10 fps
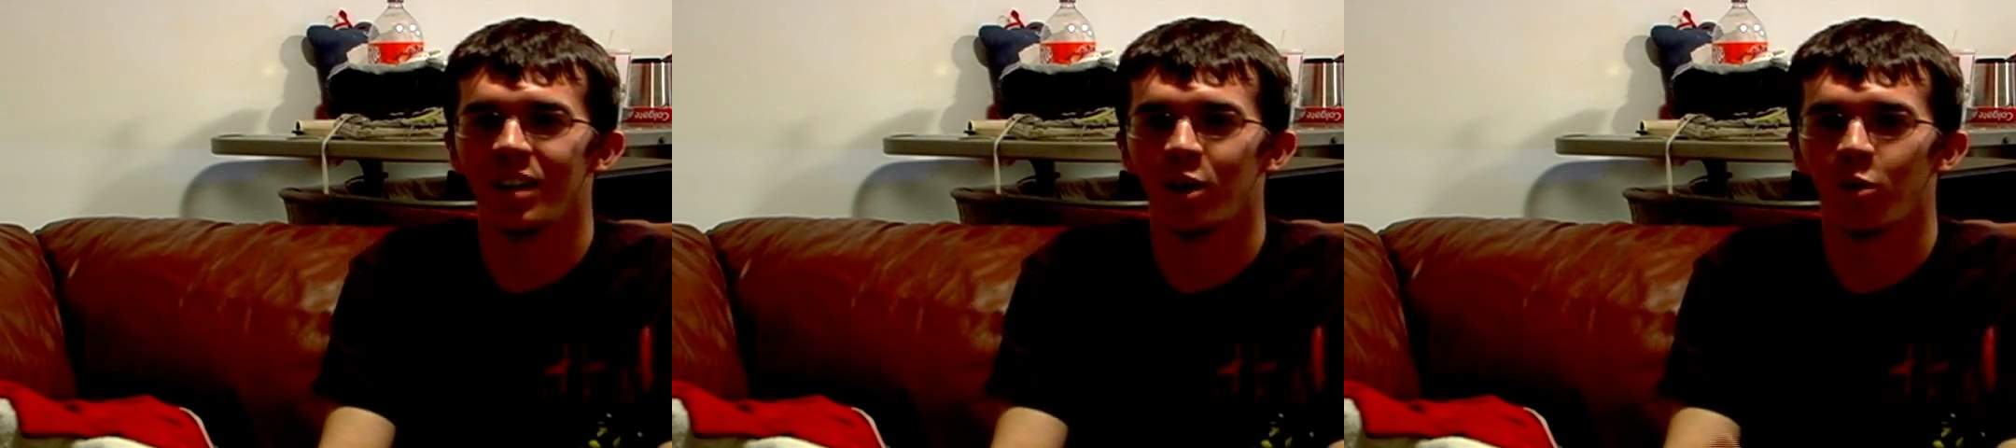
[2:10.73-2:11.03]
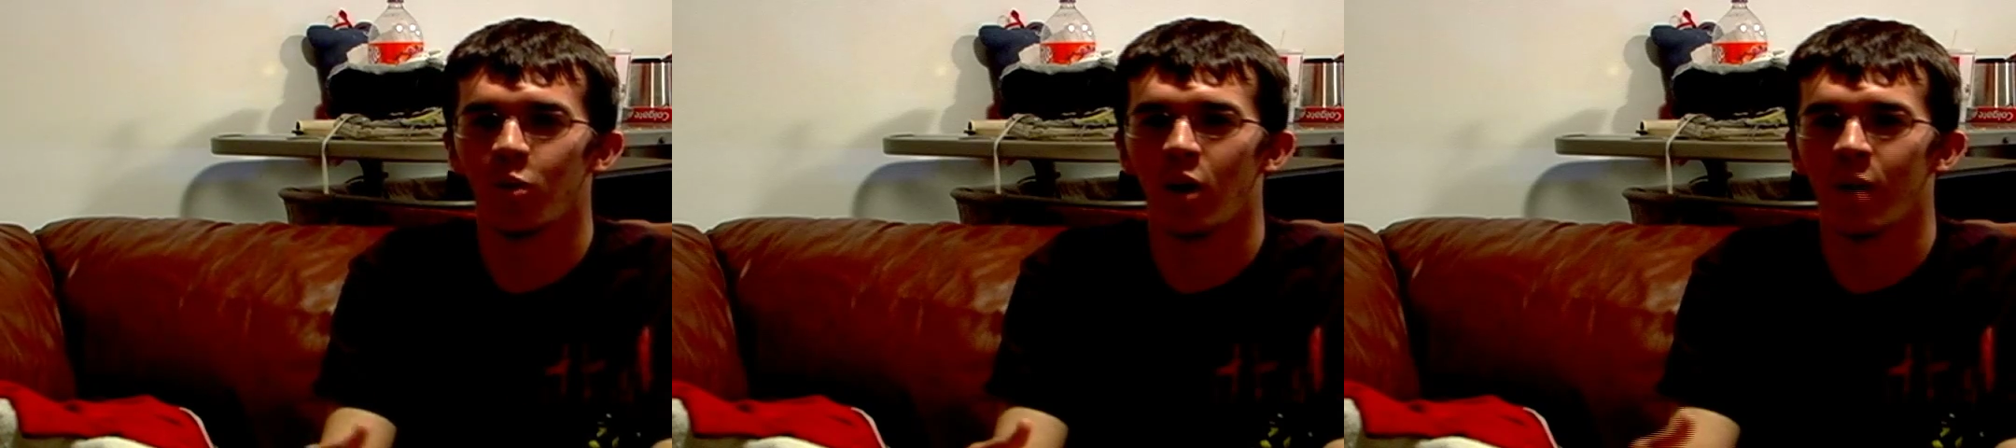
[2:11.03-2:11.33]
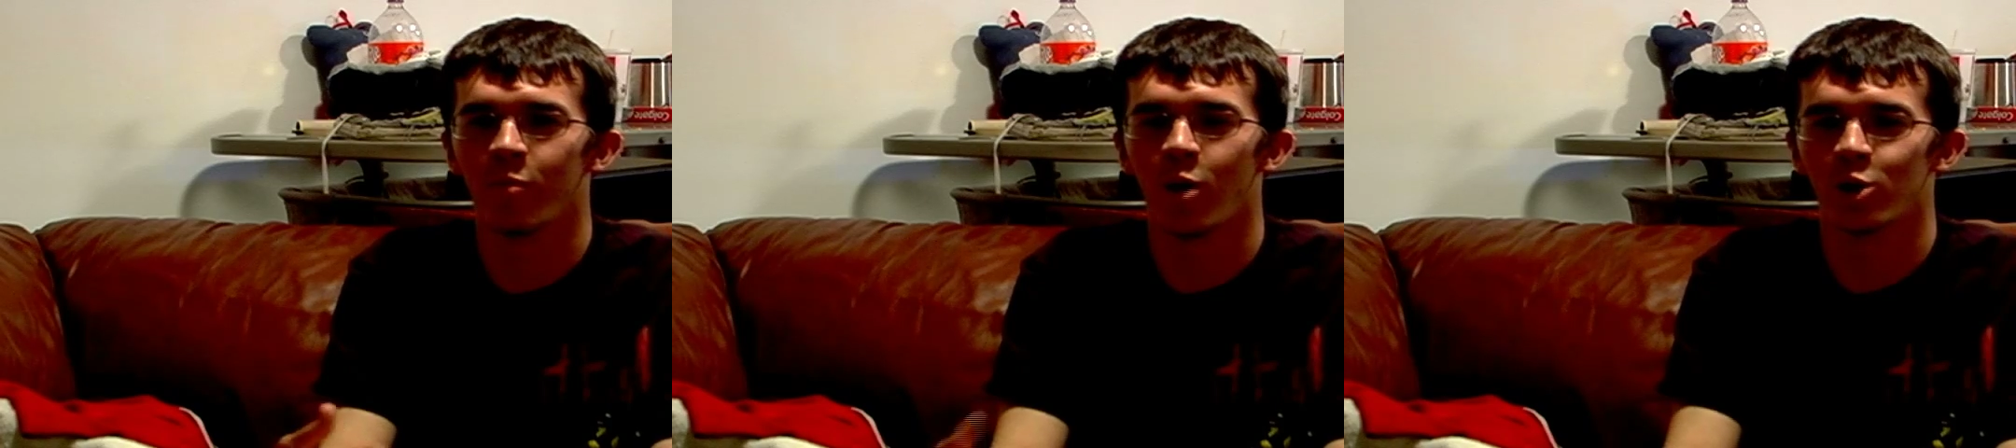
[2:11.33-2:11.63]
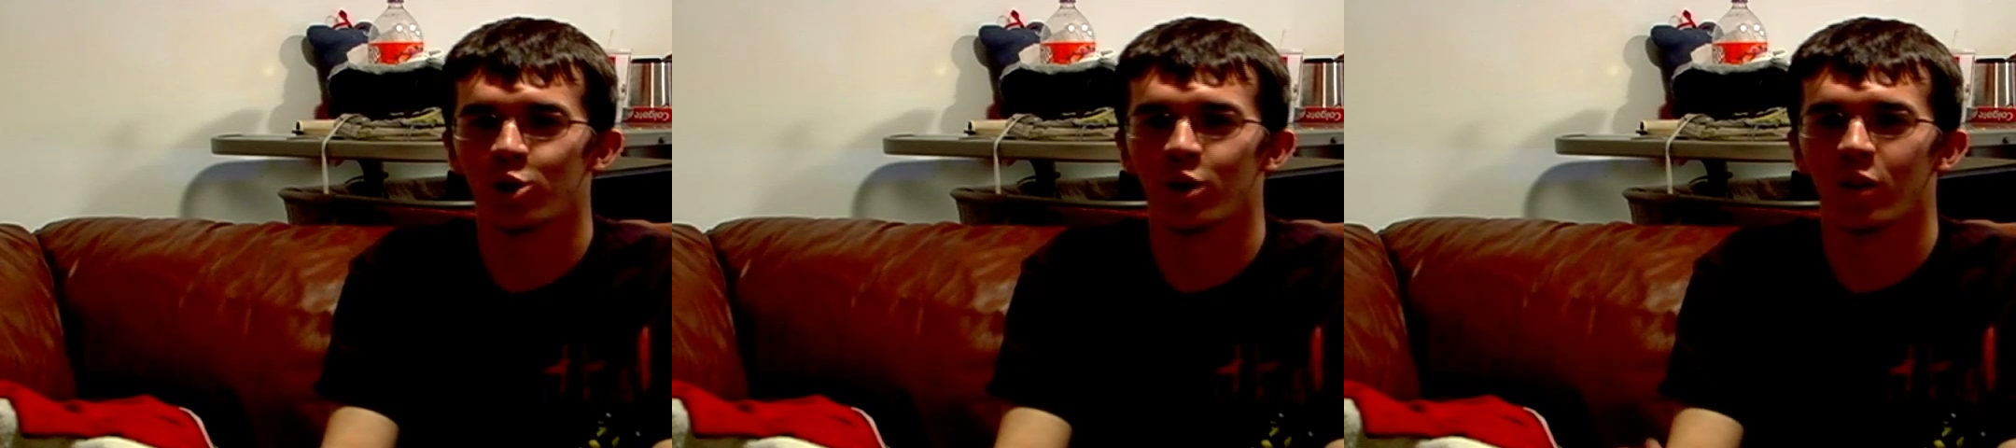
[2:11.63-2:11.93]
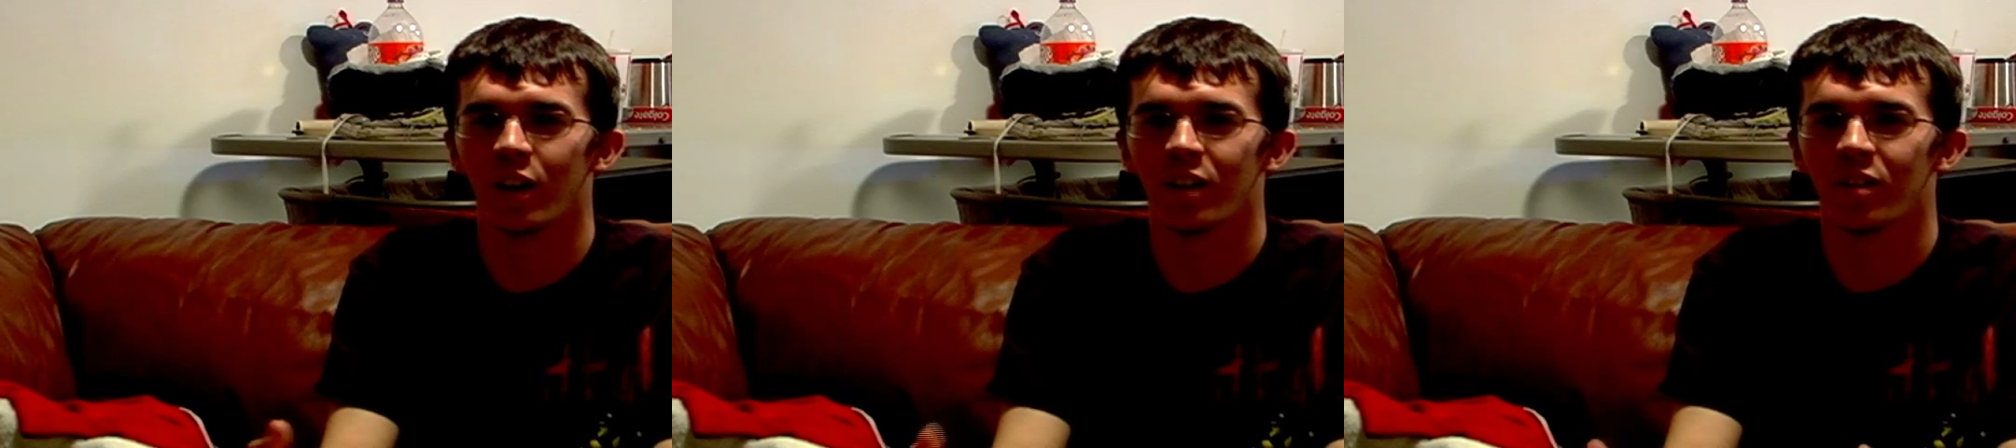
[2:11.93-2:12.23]
I'm watching
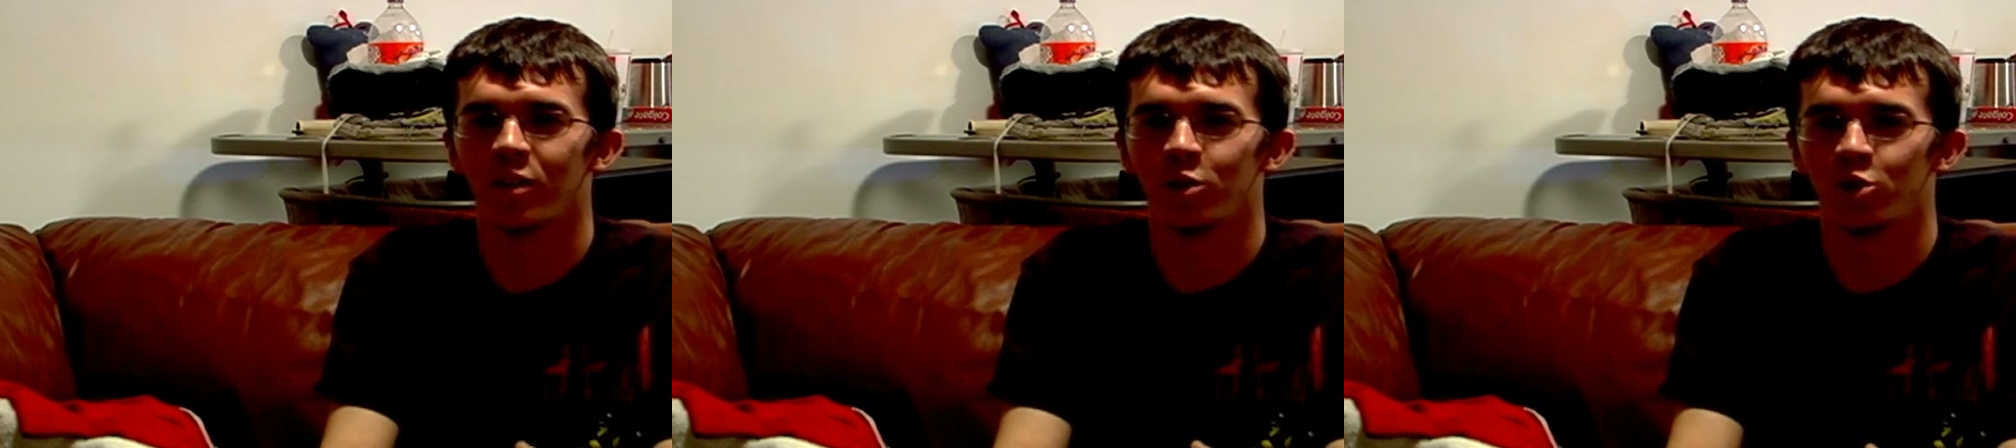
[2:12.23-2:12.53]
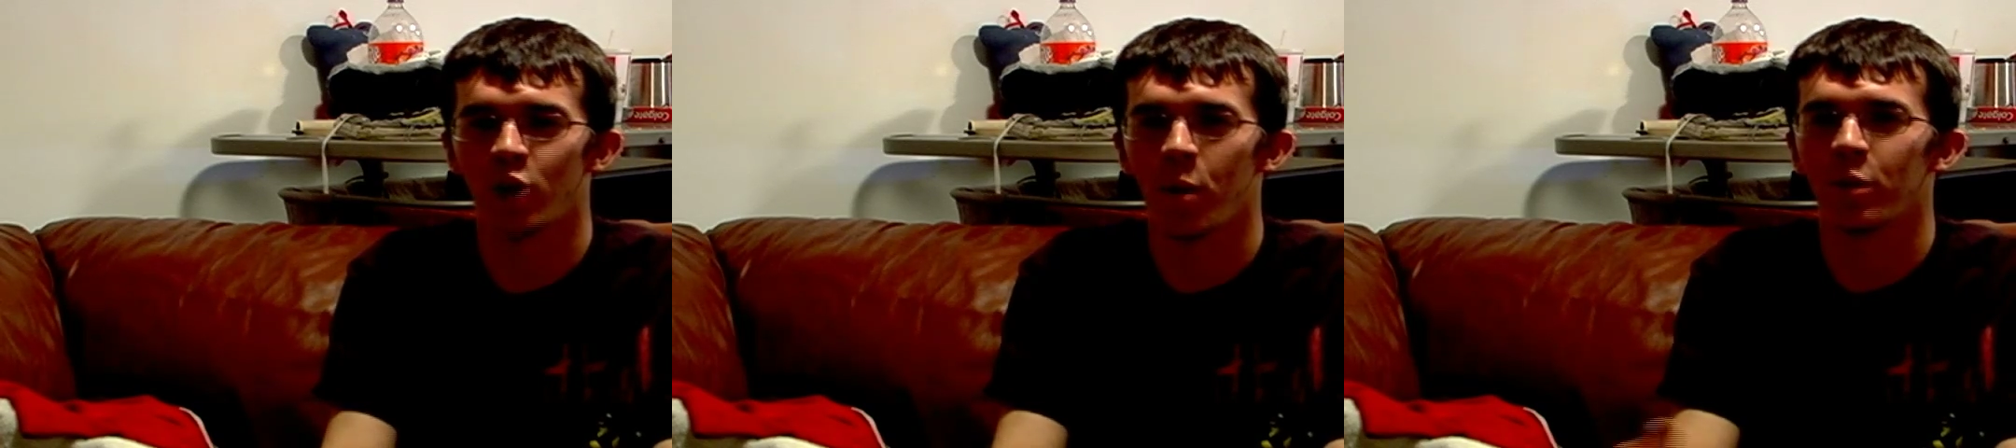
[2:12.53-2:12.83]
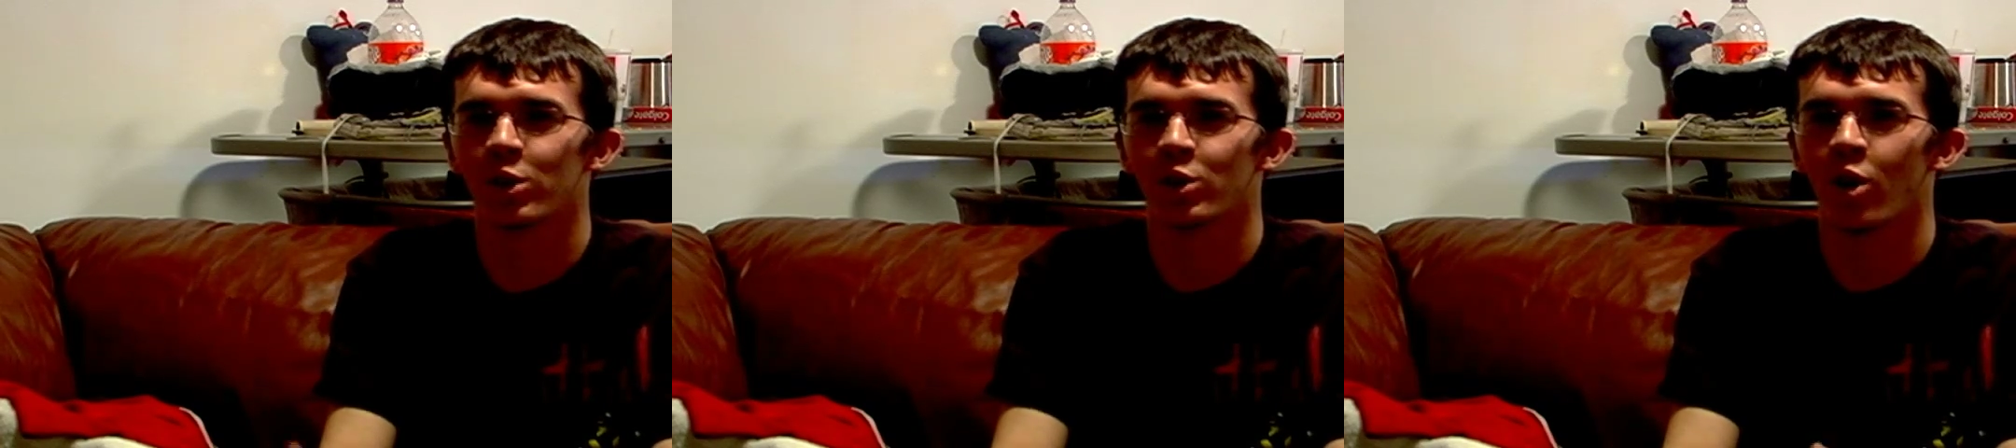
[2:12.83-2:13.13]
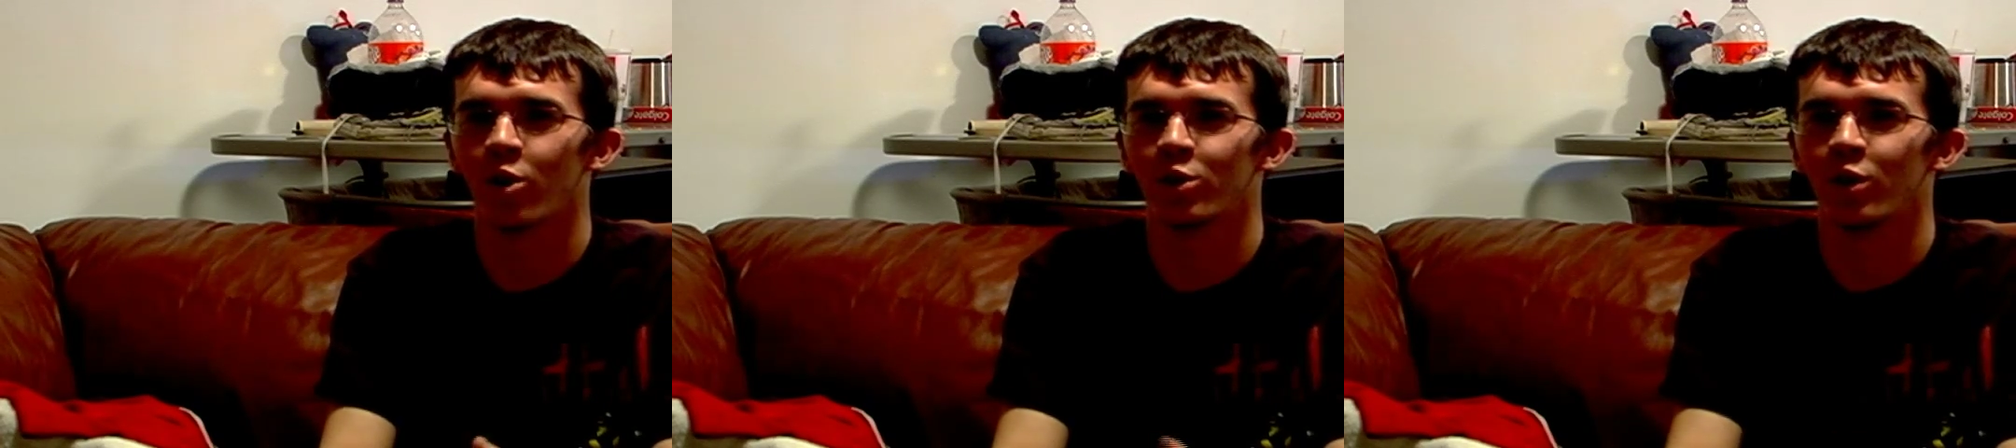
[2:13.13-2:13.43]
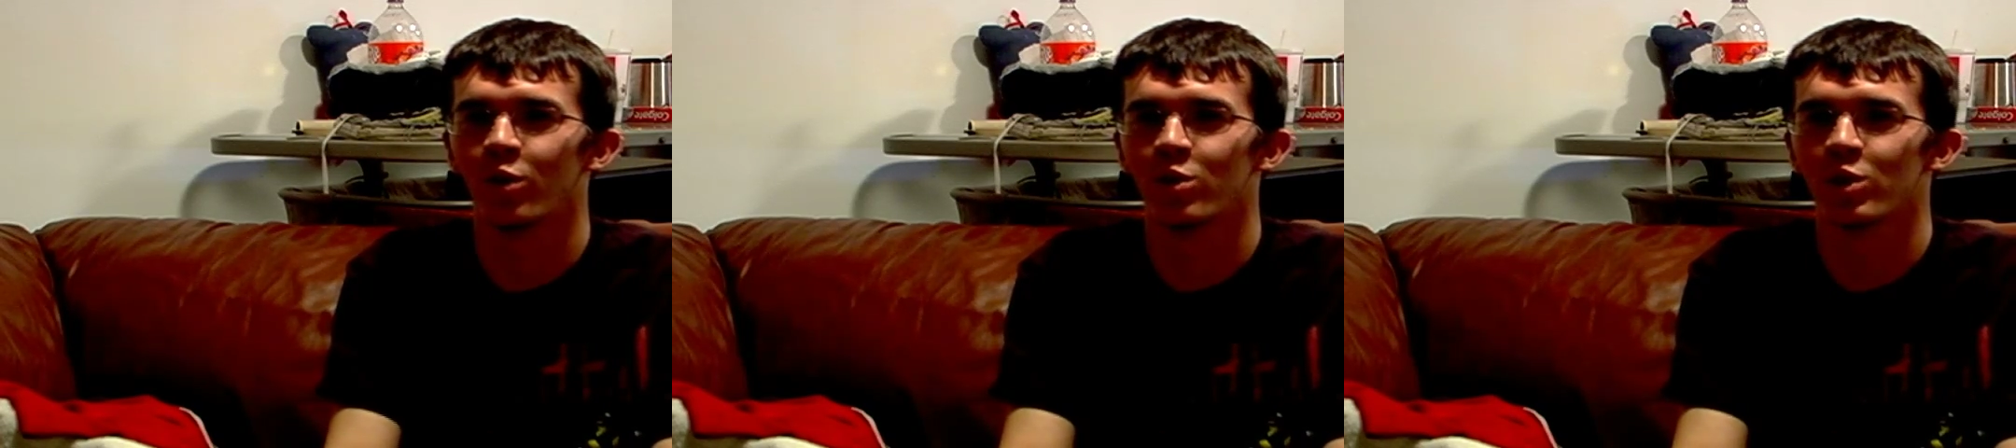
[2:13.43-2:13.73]
like Japanese
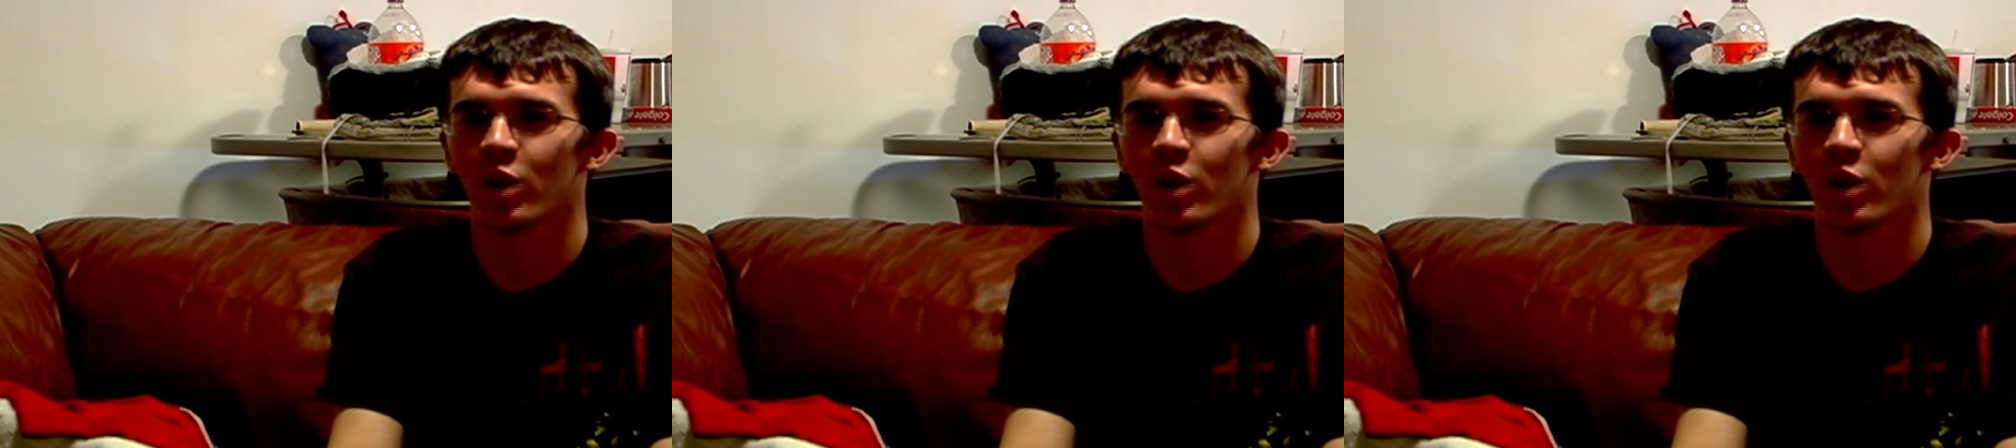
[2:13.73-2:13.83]
cartoons,